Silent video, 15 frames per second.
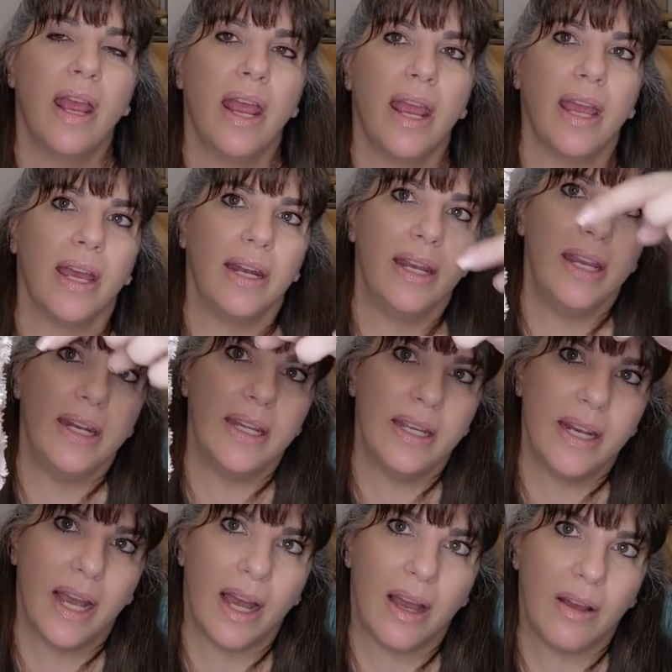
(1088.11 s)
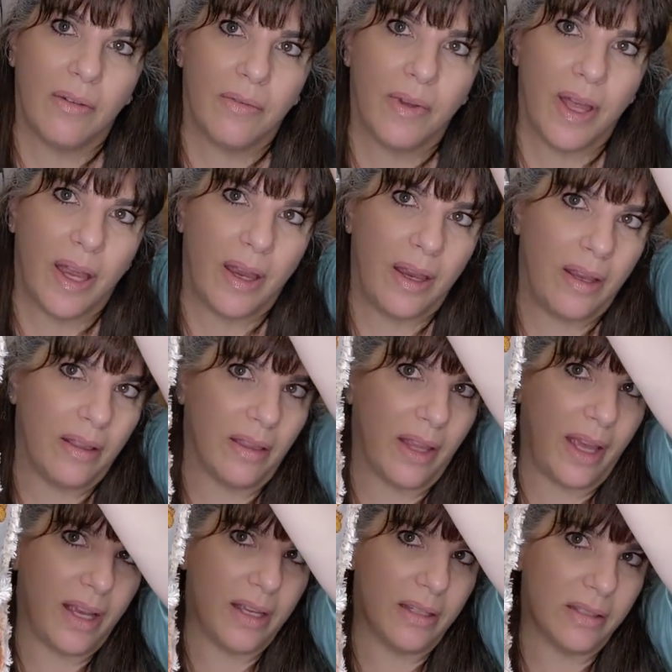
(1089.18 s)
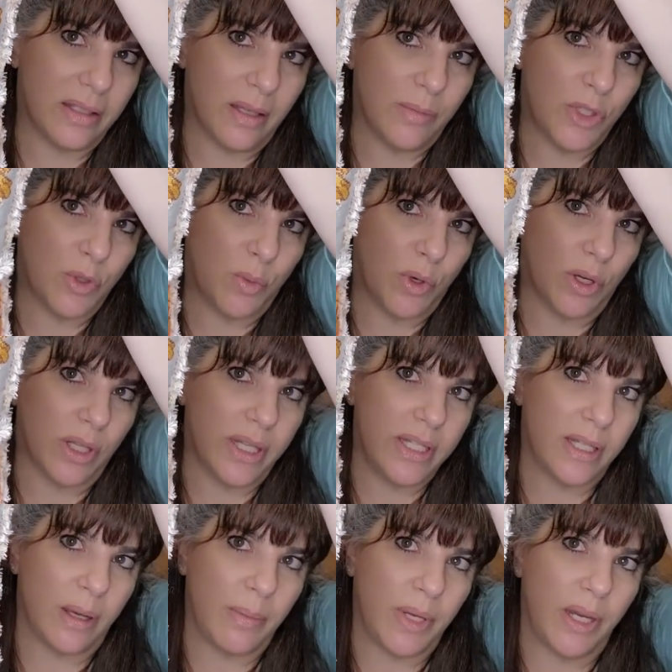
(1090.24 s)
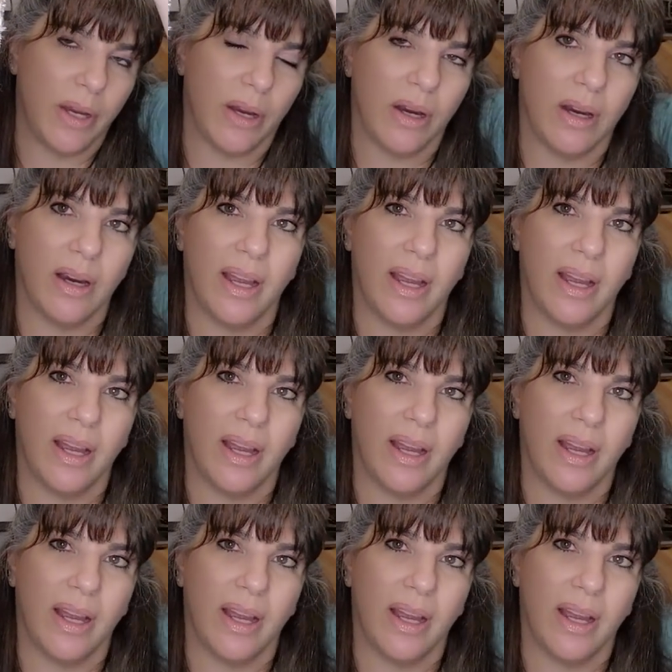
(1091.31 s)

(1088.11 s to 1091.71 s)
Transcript: And he did have some swirlies up here,